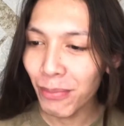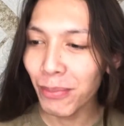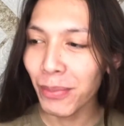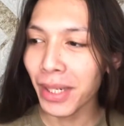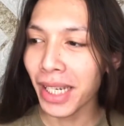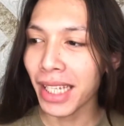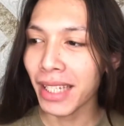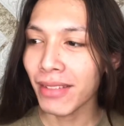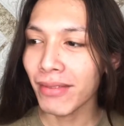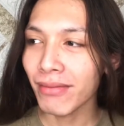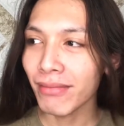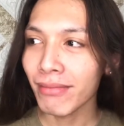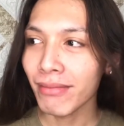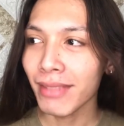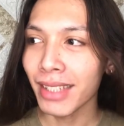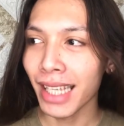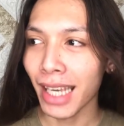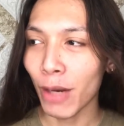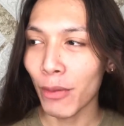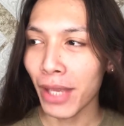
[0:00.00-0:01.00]
but
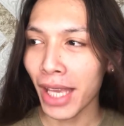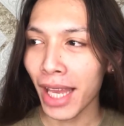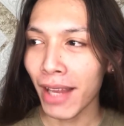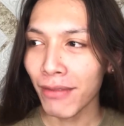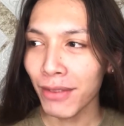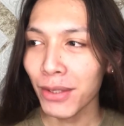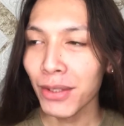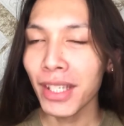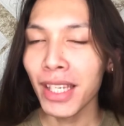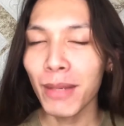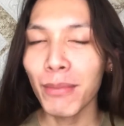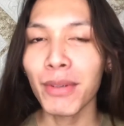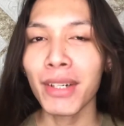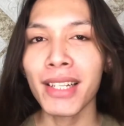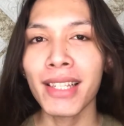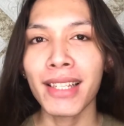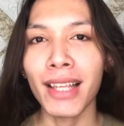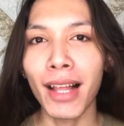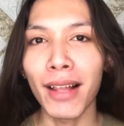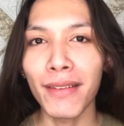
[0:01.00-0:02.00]
yeah, we have to keep
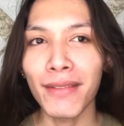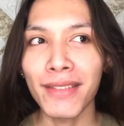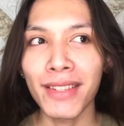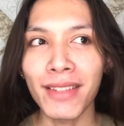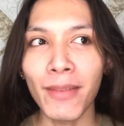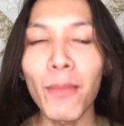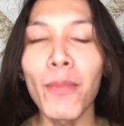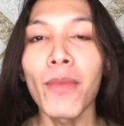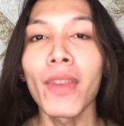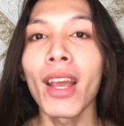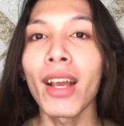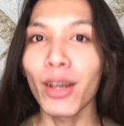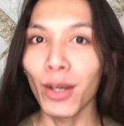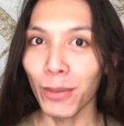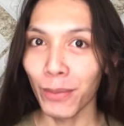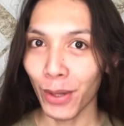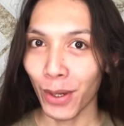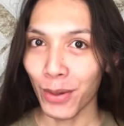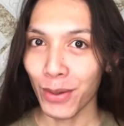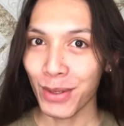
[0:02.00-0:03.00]
ourselves
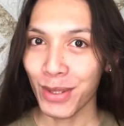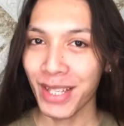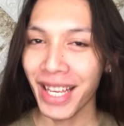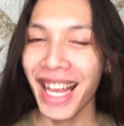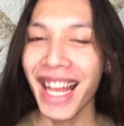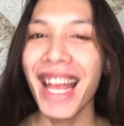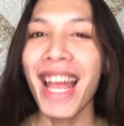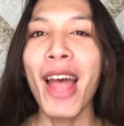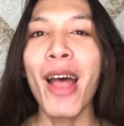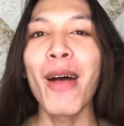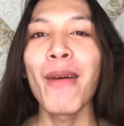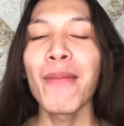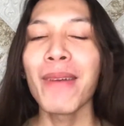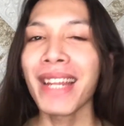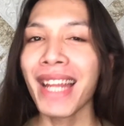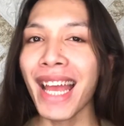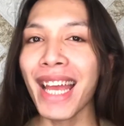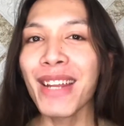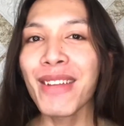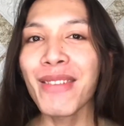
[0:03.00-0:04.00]
composed. But
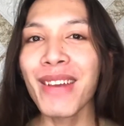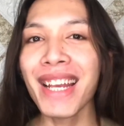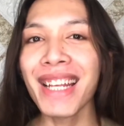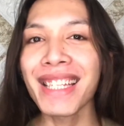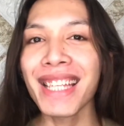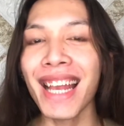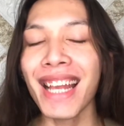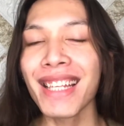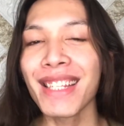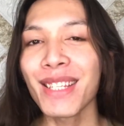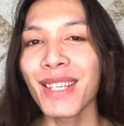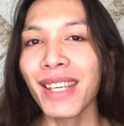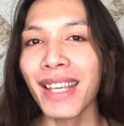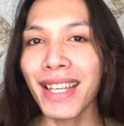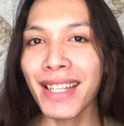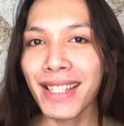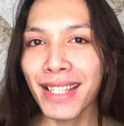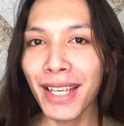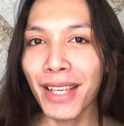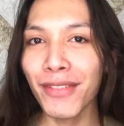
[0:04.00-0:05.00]
anyways, as you can
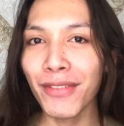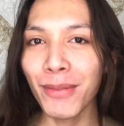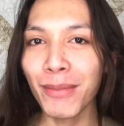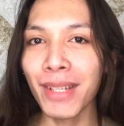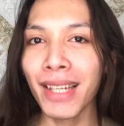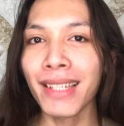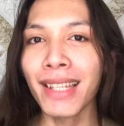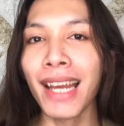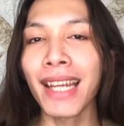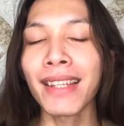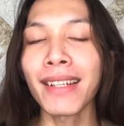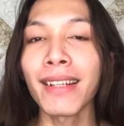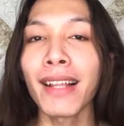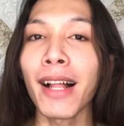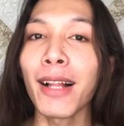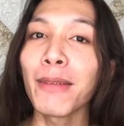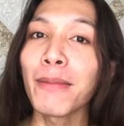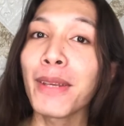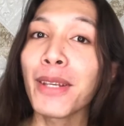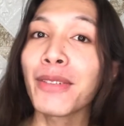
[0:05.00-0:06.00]
see from the title,
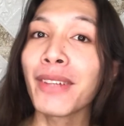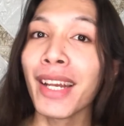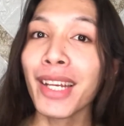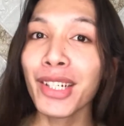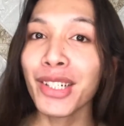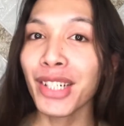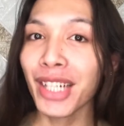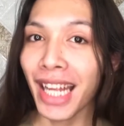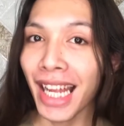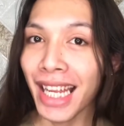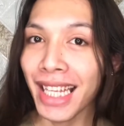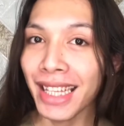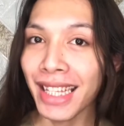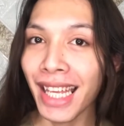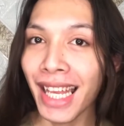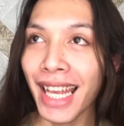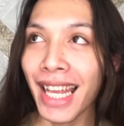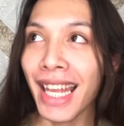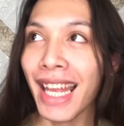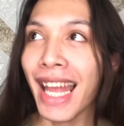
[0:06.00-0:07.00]
I'll be
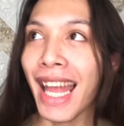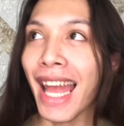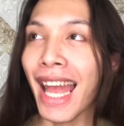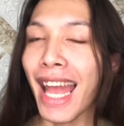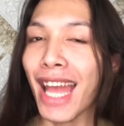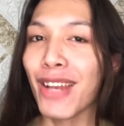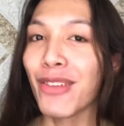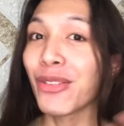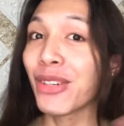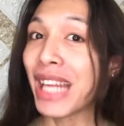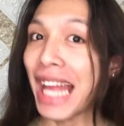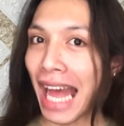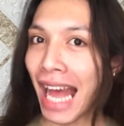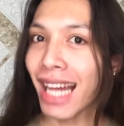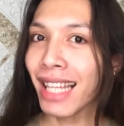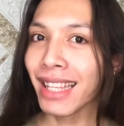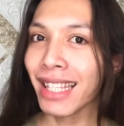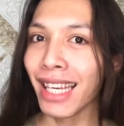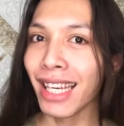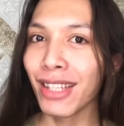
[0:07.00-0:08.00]
recreating and
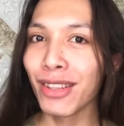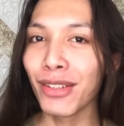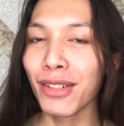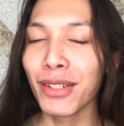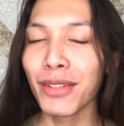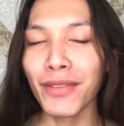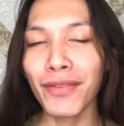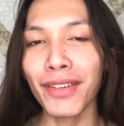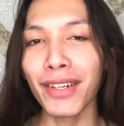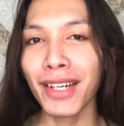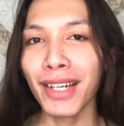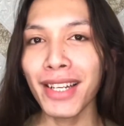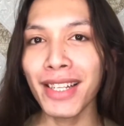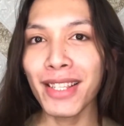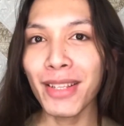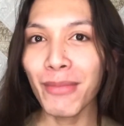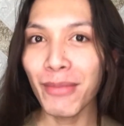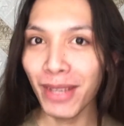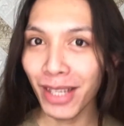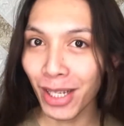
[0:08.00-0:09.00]
reacting to the first
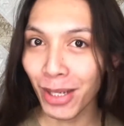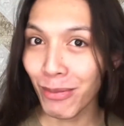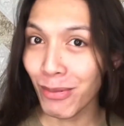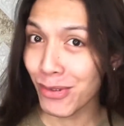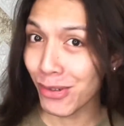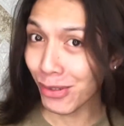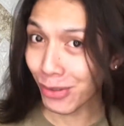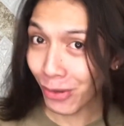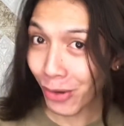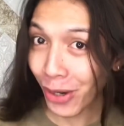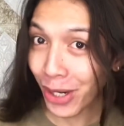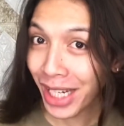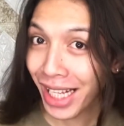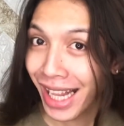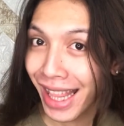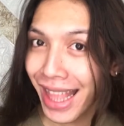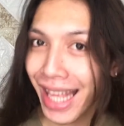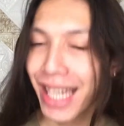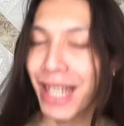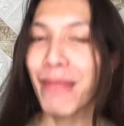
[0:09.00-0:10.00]
makeup tutorial
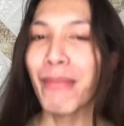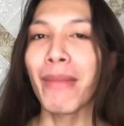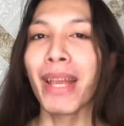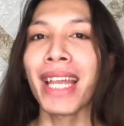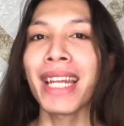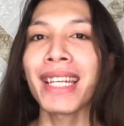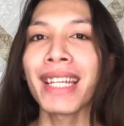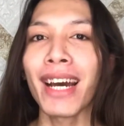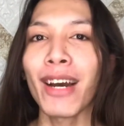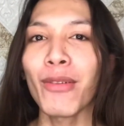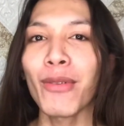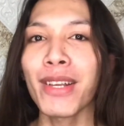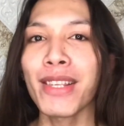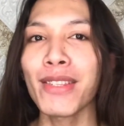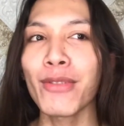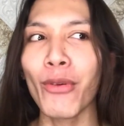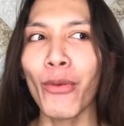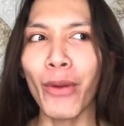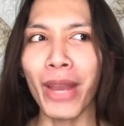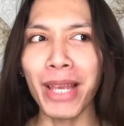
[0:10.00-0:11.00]
that I made. That was
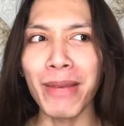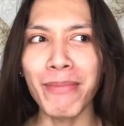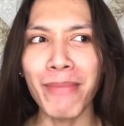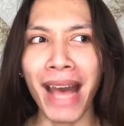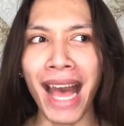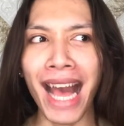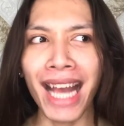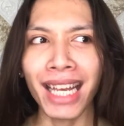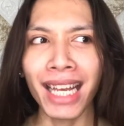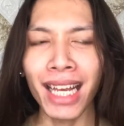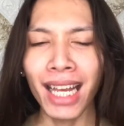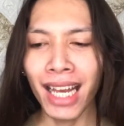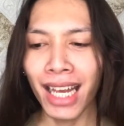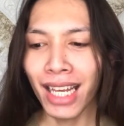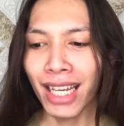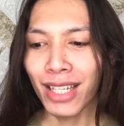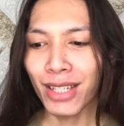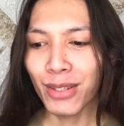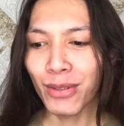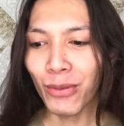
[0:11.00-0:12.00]
way back
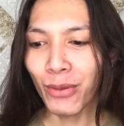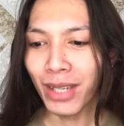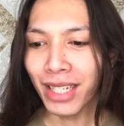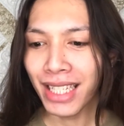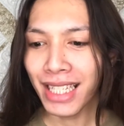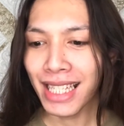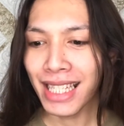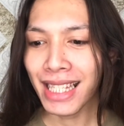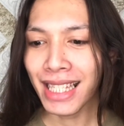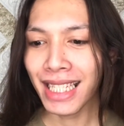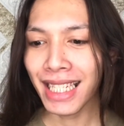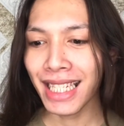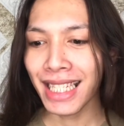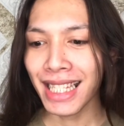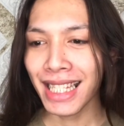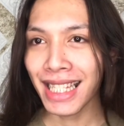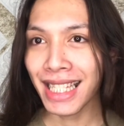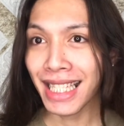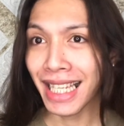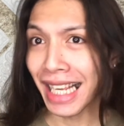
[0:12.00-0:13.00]

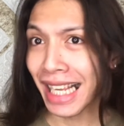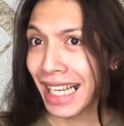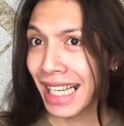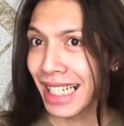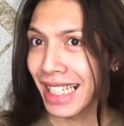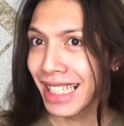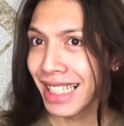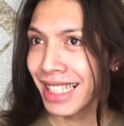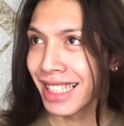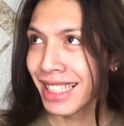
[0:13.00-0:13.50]
2016.